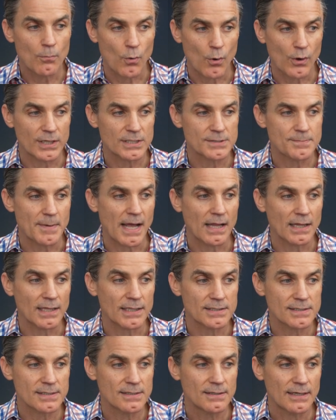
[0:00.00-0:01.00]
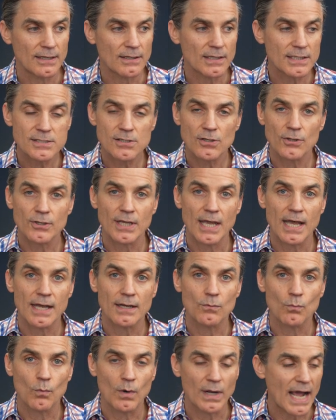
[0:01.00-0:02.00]
mortgage balance. Now let's look
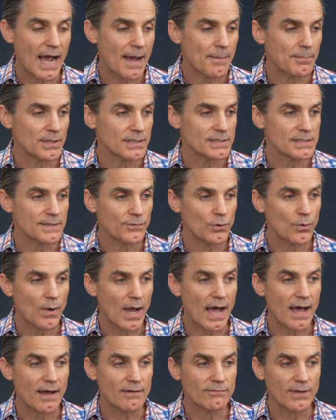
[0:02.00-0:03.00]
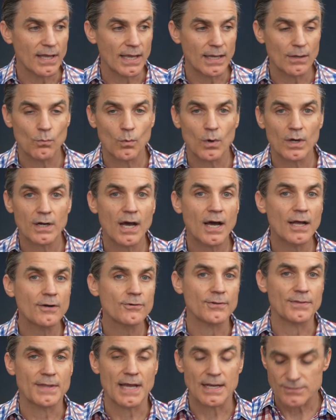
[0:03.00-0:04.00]
at what happens if you have a
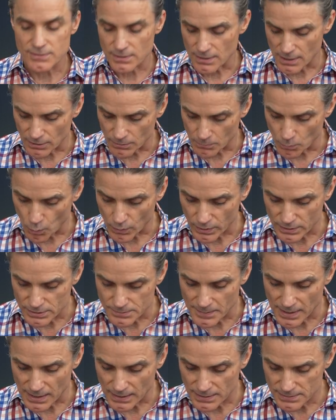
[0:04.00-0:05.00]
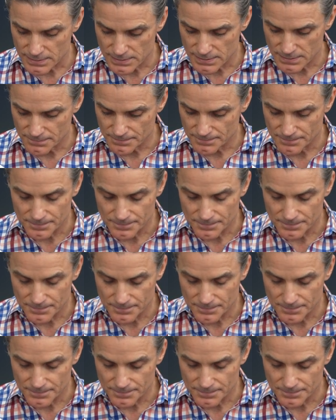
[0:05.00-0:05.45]
$100,000 mortgage balance.